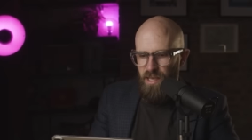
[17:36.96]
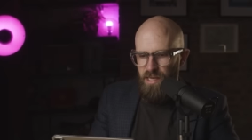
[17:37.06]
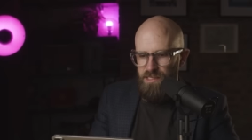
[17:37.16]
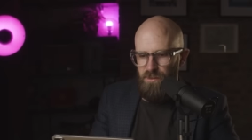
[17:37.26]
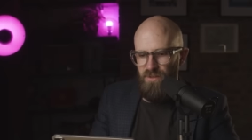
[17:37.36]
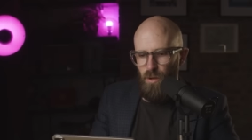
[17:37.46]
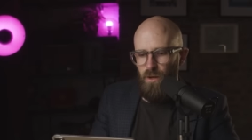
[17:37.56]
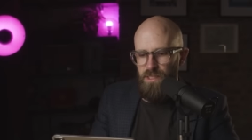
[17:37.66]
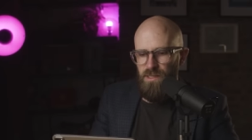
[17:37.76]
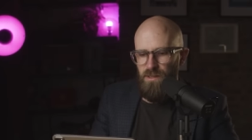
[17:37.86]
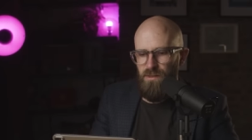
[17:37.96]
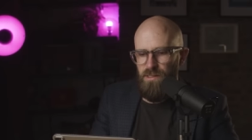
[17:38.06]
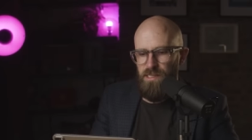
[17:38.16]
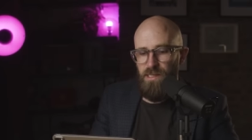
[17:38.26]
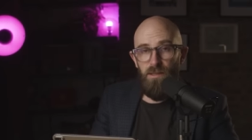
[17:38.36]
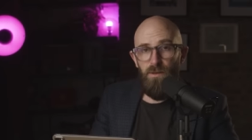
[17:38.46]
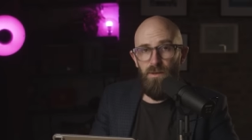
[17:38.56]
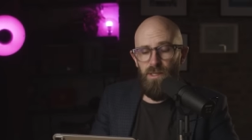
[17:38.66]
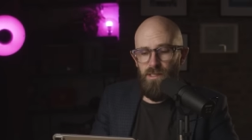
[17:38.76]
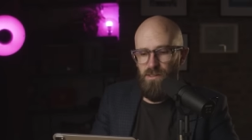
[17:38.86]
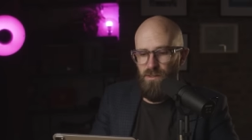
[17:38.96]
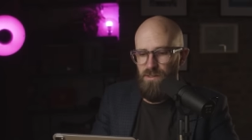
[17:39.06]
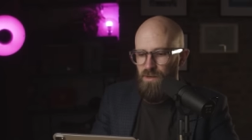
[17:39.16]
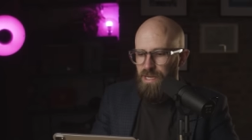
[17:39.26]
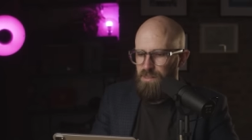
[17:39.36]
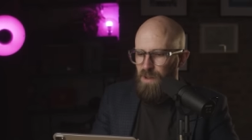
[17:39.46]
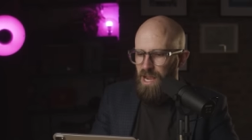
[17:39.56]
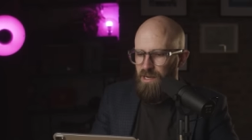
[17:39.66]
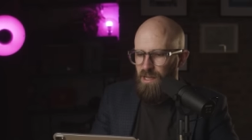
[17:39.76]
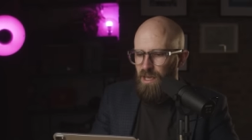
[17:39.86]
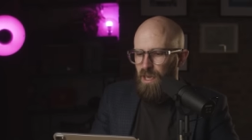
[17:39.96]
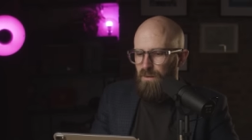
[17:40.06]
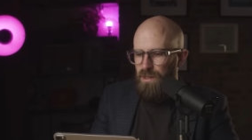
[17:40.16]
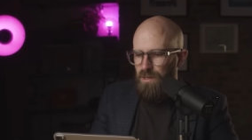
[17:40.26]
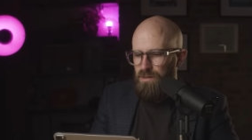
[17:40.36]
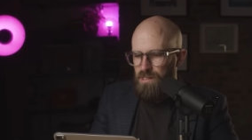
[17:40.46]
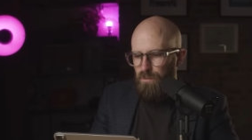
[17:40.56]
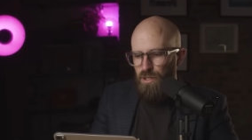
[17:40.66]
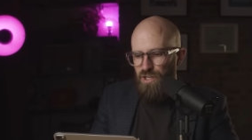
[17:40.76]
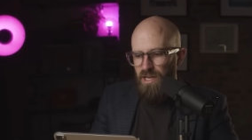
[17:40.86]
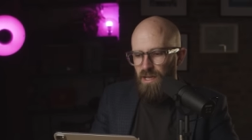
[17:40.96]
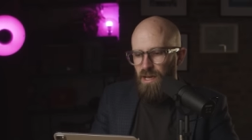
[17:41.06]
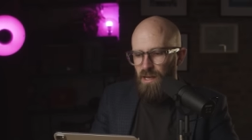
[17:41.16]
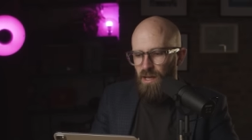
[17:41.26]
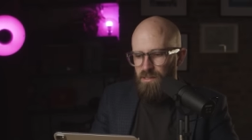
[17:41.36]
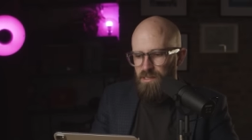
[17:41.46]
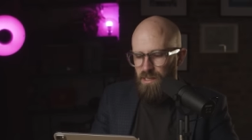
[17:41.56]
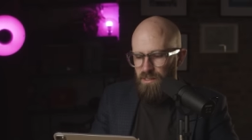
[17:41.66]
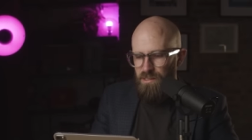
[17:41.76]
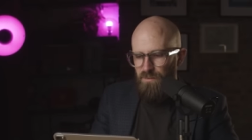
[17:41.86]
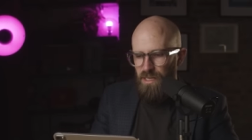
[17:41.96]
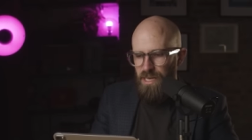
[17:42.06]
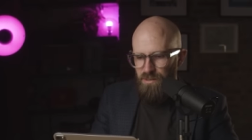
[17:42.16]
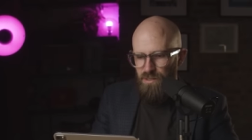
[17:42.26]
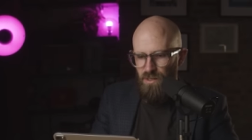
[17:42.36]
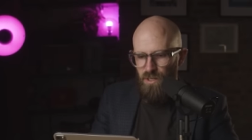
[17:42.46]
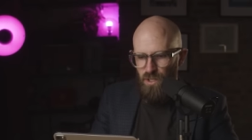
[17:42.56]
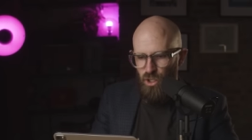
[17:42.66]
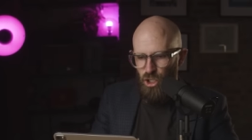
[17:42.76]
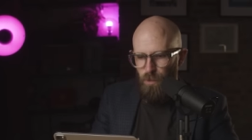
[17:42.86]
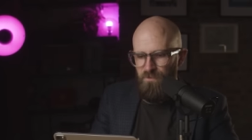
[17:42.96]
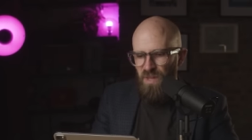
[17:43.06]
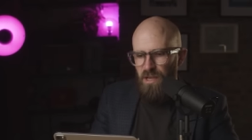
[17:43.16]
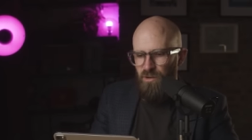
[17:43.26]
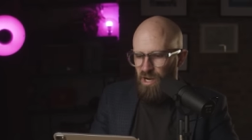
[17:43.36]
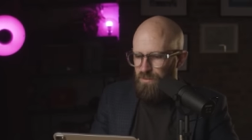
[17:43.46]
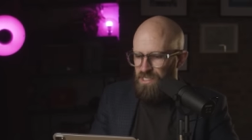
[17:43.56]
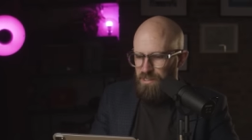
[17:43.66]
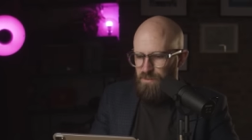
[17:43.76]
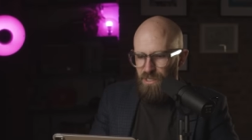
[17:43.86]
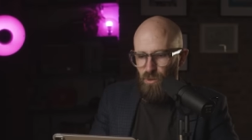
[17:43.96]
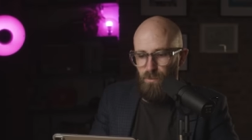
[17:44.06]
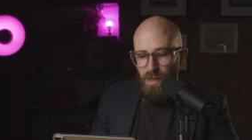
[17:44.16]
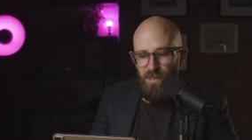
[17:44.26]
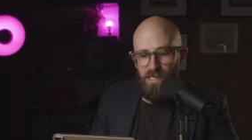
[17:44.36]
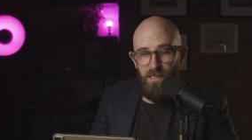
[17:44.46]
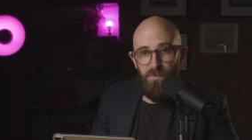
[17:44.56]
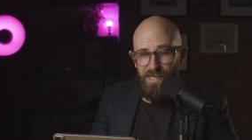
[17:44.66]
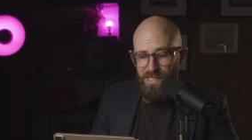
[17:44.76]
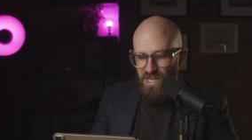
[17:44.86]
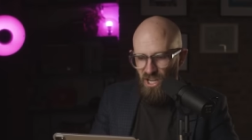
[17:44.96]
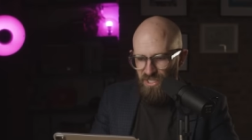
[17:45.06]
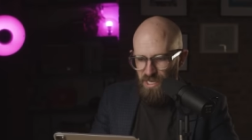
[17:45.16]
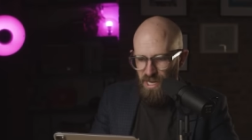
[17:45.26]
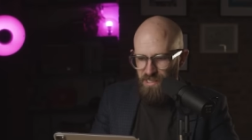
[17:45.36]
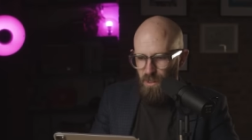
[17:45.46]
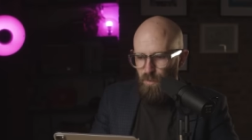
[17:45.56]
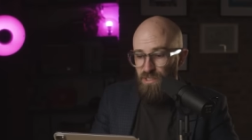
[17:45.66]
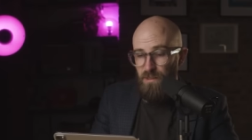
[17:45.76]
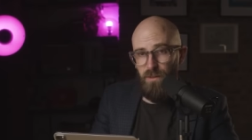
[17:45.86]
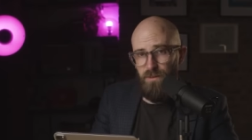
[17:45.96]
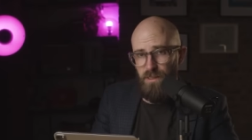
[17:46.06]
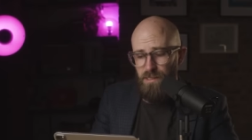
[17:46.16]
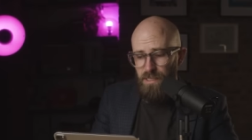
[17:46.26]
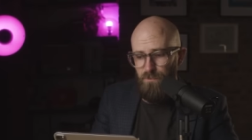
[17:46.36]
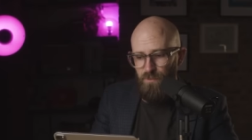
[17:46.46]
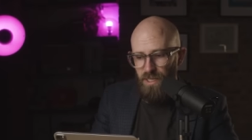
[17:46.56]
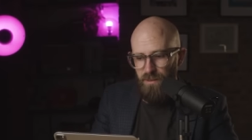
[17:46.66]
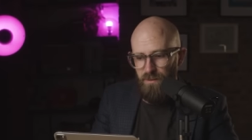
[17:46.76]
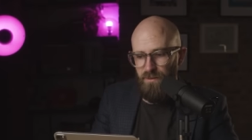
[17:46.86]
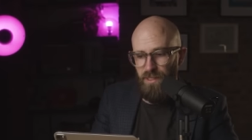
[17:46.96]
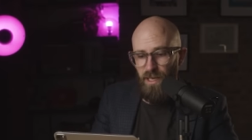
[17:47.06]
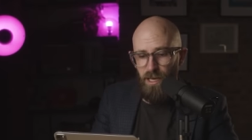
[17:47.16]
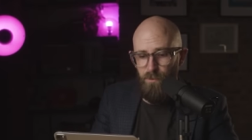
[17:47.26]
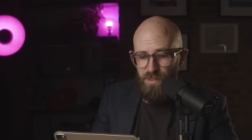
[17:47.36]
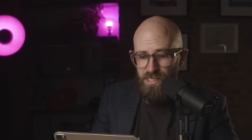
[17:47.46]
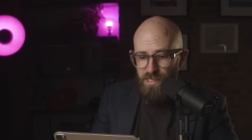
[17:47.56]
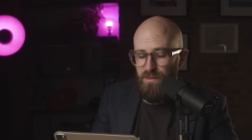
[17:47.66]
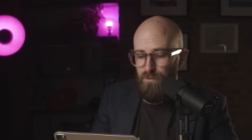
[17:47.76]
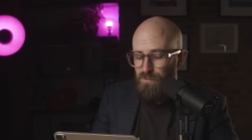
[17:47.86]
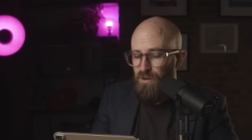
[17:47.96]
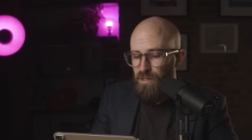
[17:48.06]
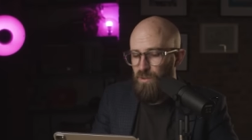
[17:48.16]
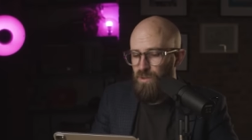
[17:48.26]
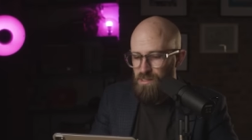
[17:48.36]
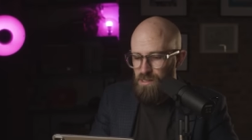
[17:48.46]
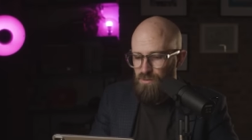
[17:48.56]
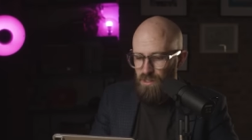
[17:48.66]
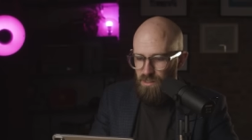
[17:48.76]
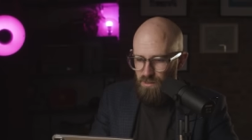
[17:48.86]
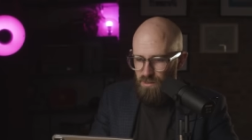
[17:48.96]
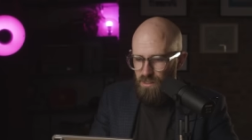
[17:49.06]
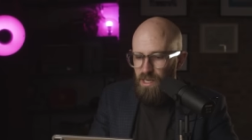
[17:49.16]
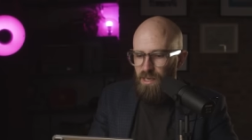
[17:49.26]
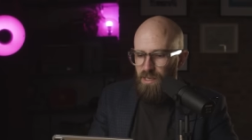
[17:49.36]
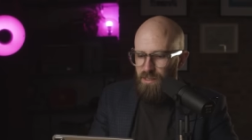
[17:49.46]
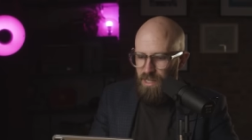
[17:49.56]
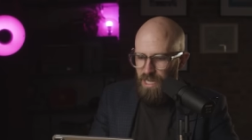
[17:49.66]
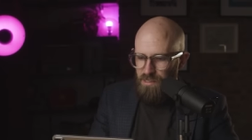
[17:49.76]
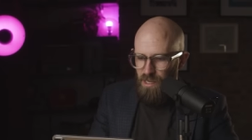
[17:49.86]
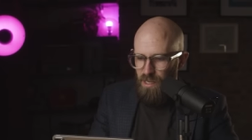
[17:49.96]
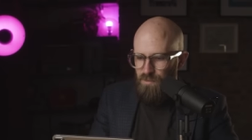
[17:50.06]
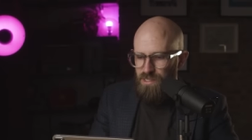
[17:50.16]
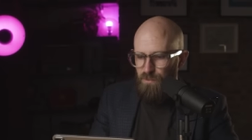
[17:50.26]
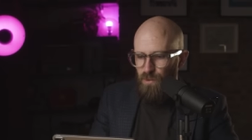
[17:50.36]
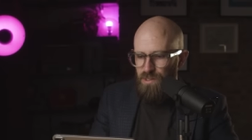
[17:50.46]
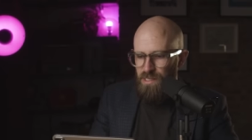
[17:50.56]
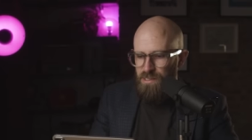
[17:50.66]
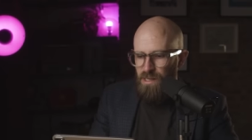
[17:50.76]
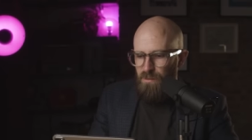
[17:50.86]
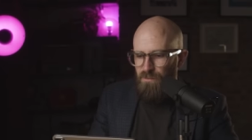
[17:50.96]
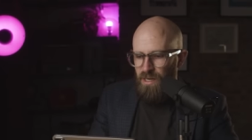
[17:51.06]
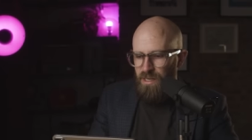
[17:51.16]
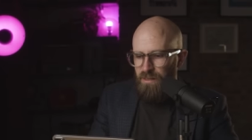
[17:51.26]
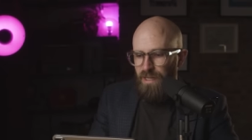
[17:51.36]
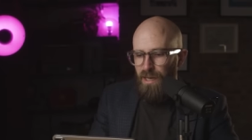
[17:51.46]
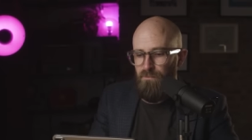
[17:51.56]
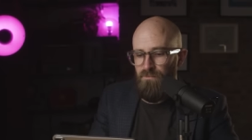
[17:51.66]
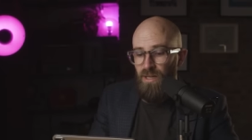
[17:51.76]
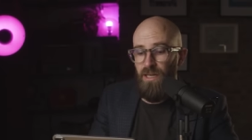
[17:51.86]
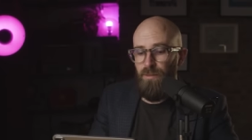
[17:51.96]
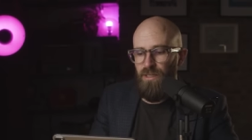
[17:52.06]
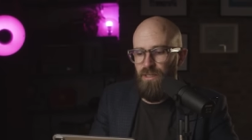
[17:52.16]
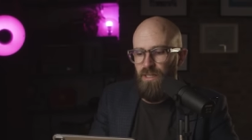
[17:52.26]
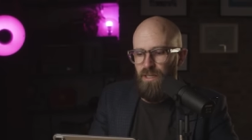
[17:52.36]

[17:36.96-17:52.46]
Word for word: It is often used as a universal deus ex machina for those pushing an alternative alleged cure. Grimes cites a medical paper dating back to 1980 in which the authors debunk the upteenth miracle secret cure, at that time supported by that Bible